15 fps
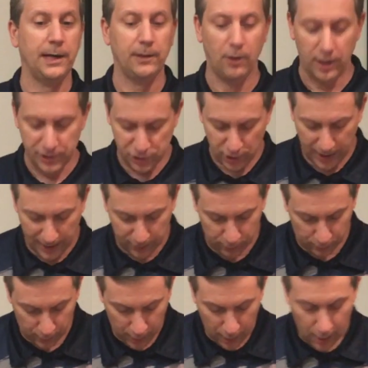launch
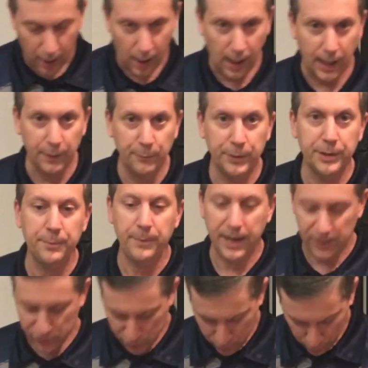angle, I want to
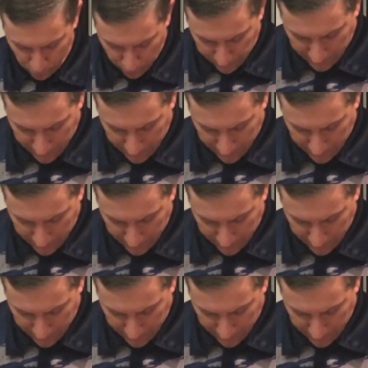make sure